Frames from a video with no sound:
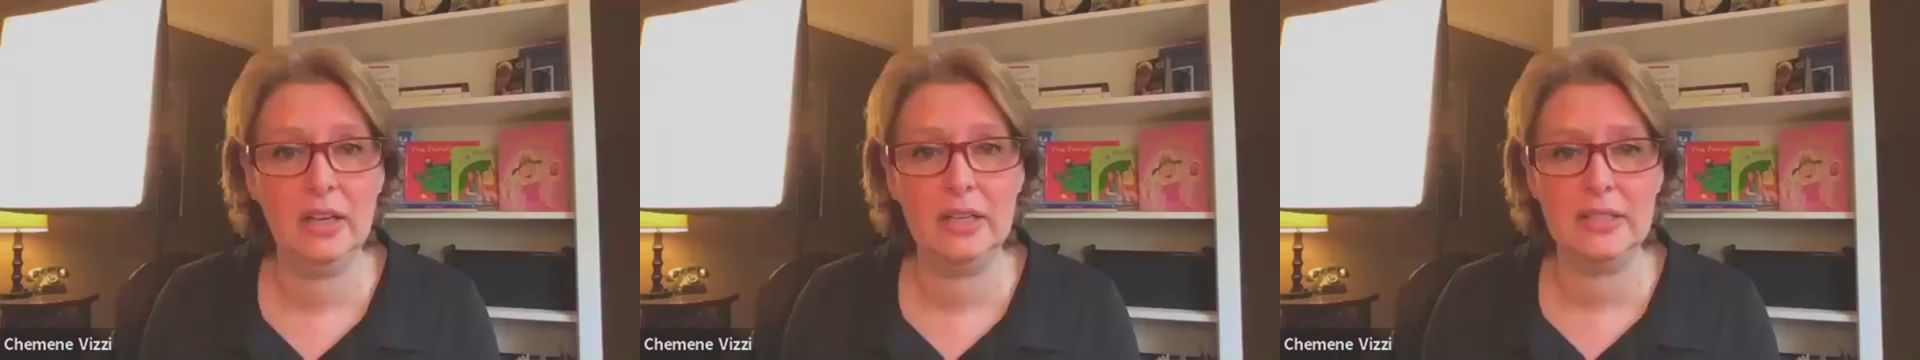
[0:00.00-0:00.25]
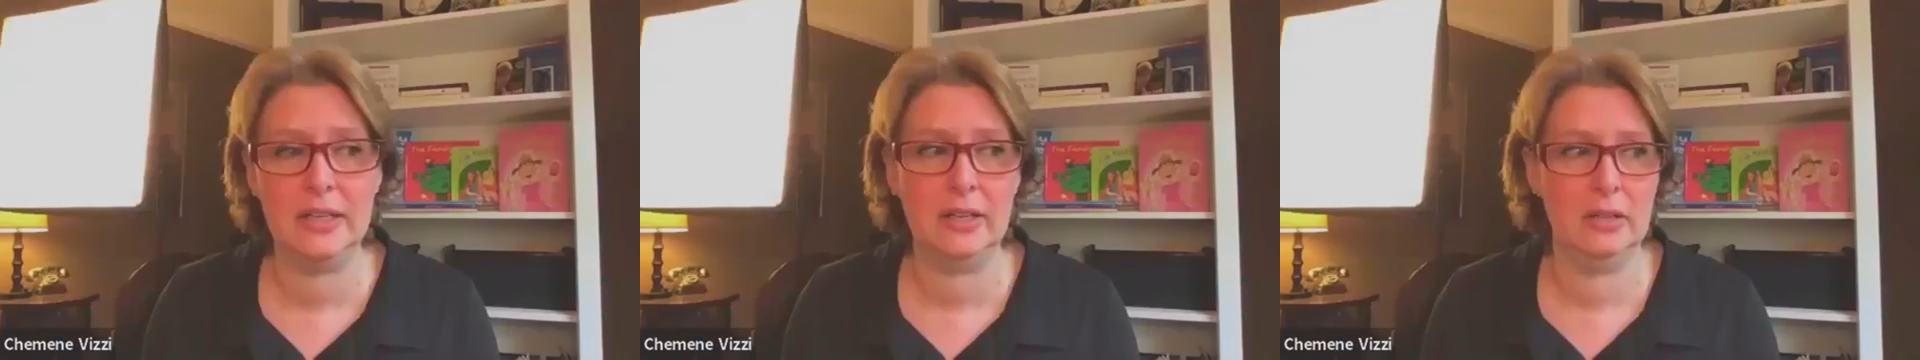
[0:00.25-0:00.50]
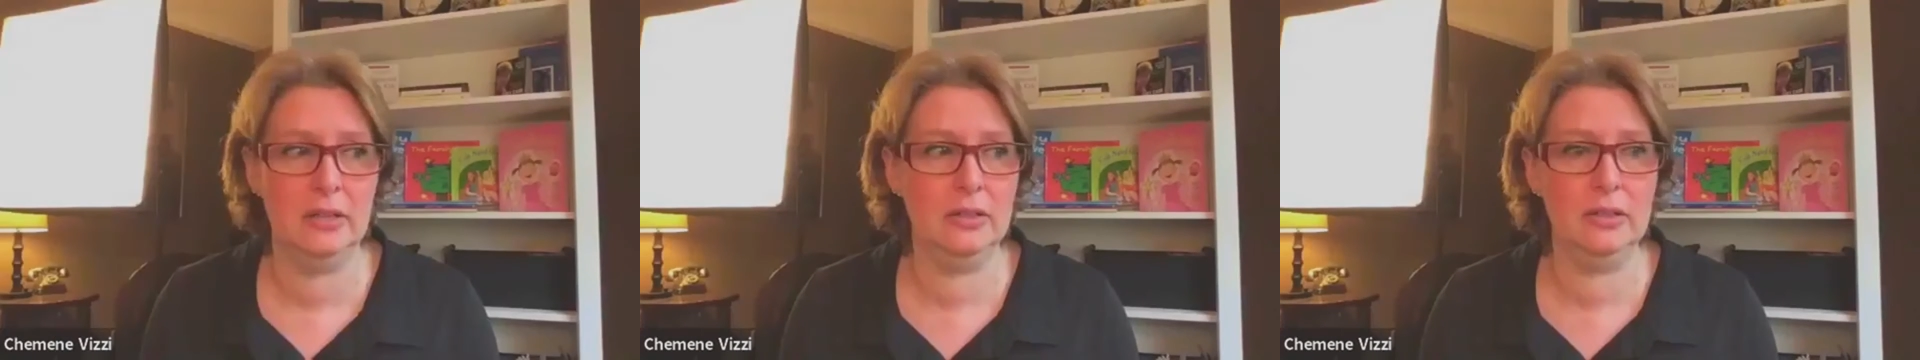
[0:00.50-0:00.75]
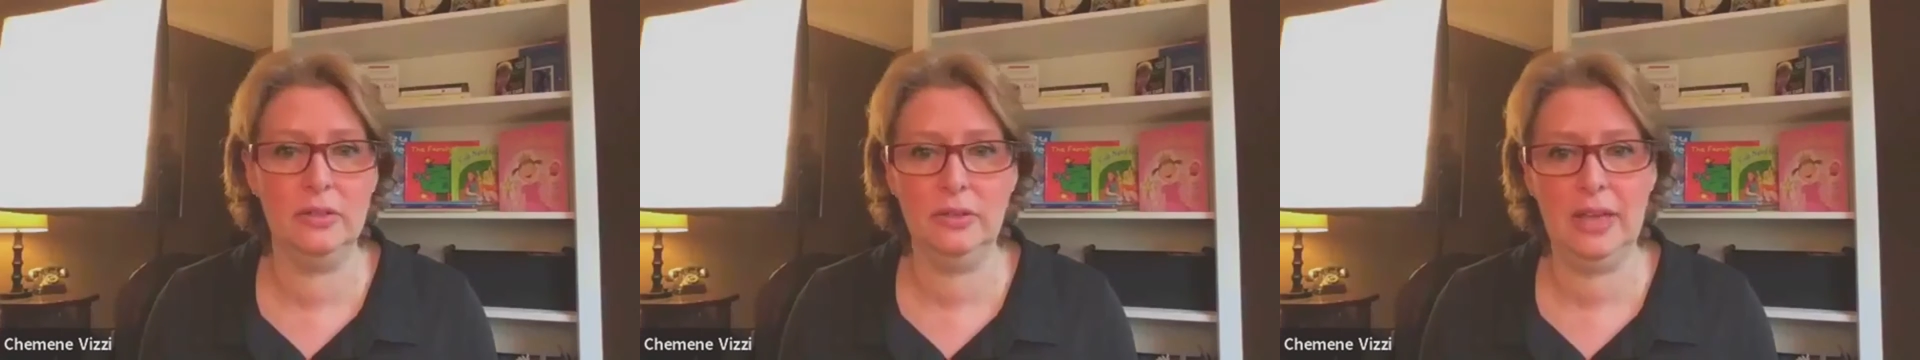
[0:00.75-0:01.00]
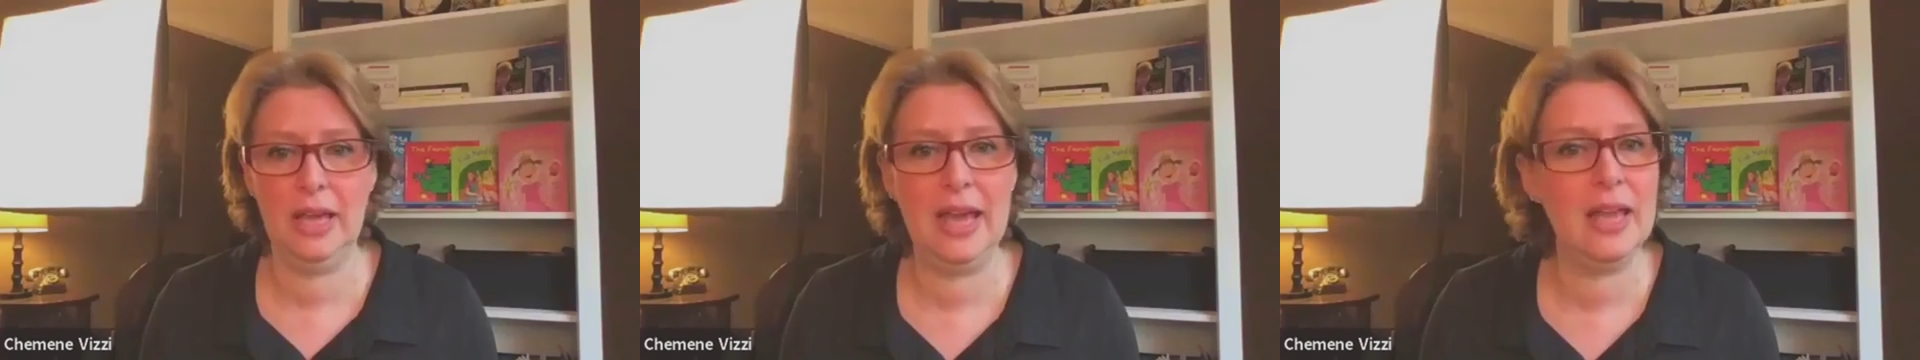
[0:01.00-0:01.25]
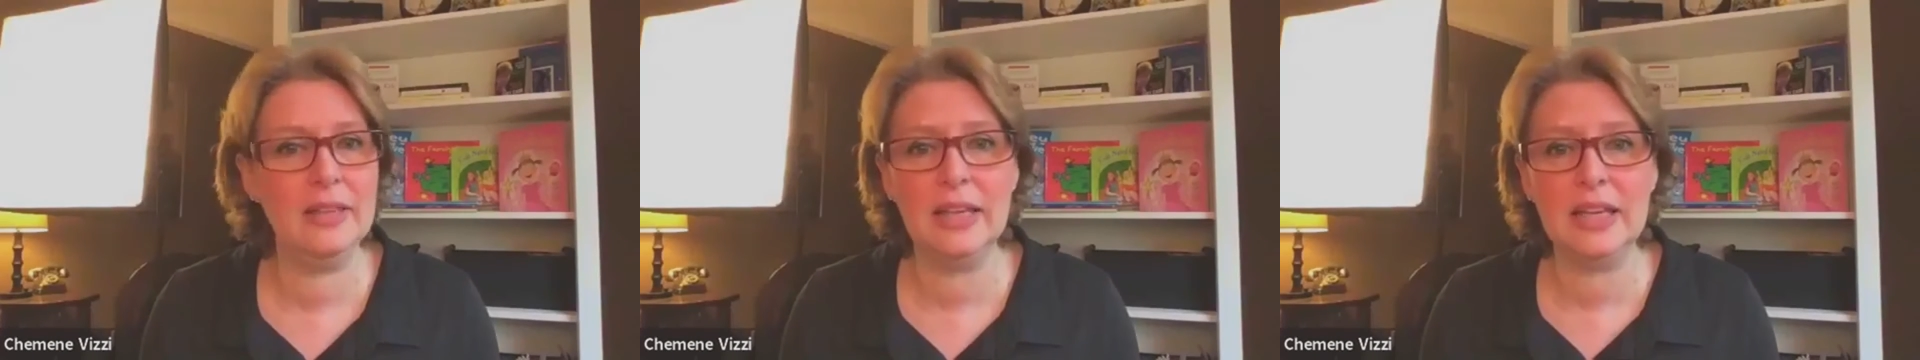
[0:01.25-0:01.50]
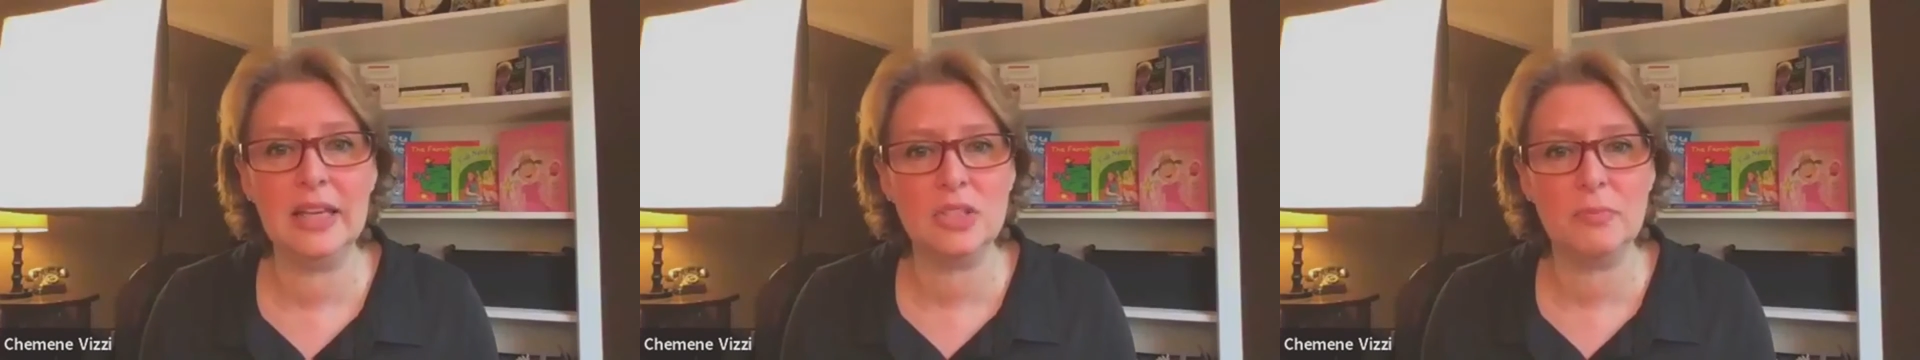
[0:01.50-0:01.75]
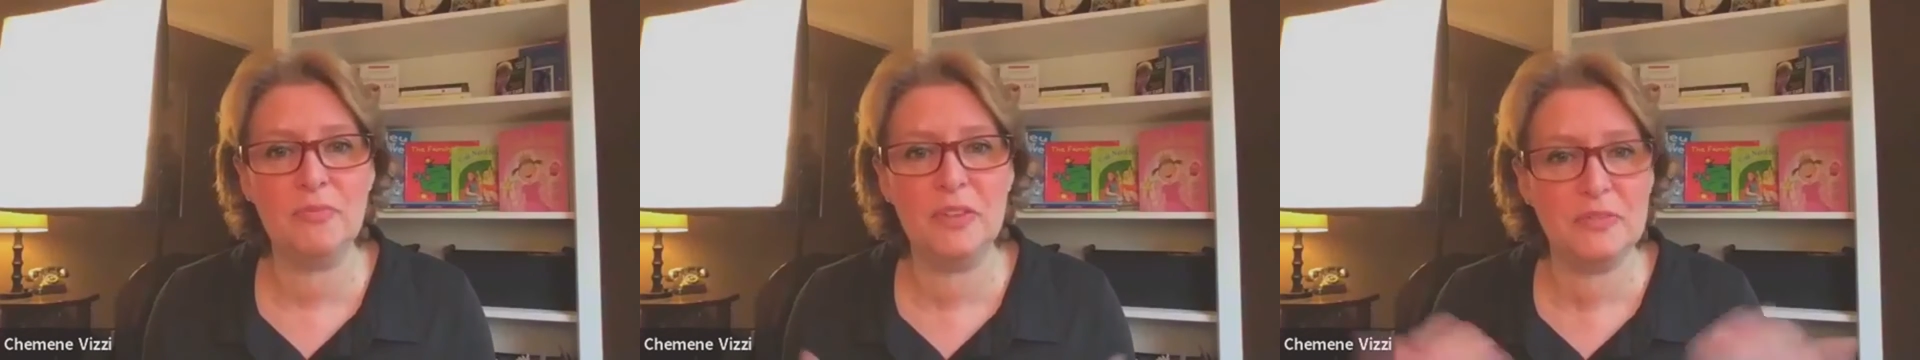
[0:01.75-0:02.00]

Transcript: like, yeah, okay. And like it's 50